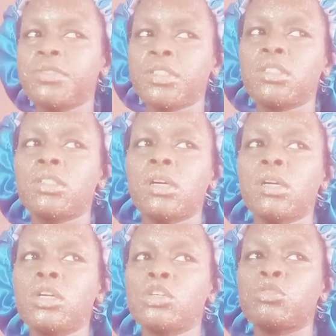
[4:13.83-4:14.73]
leave it
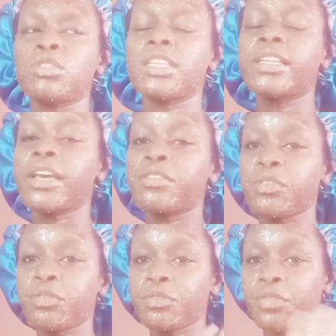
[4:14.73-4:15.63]
to sit like
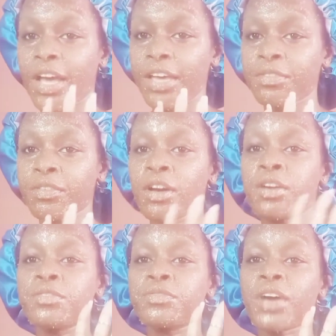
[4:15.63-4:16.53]
for 5
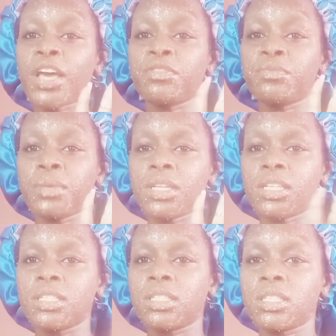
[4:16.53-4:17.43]

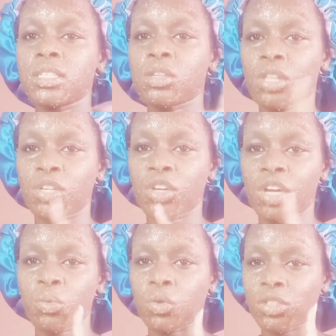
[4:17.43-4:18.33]
minutes so that you
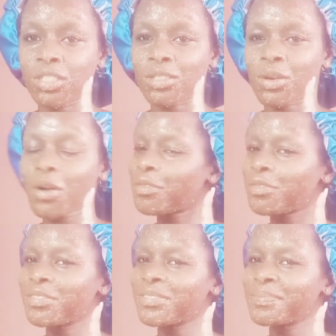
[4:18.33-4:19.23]
can wash it
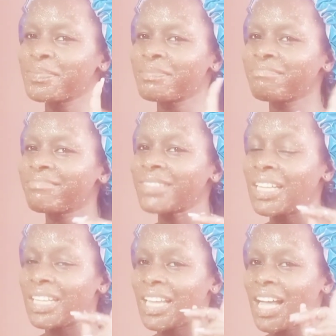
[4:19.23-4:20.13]
off.
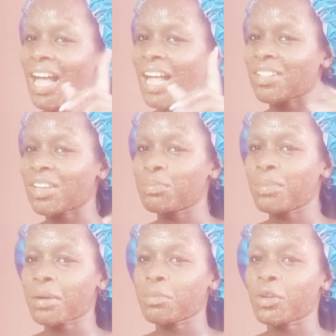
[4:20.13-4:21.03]
I'll get
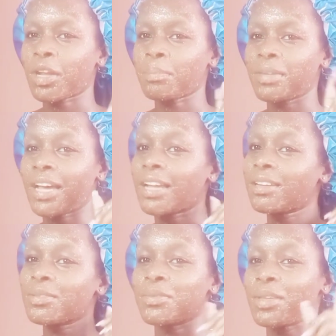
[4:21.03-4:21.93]
back when I'm
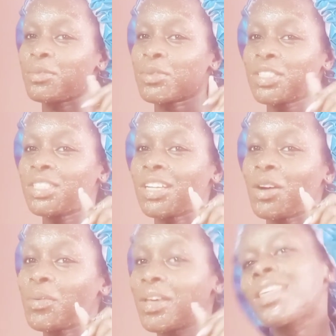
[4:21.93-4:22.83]
done with washing
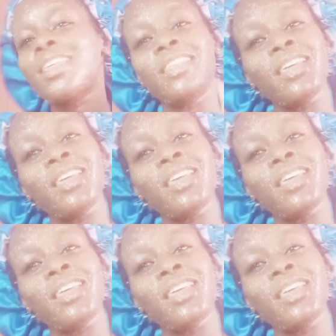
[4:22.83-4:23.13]
away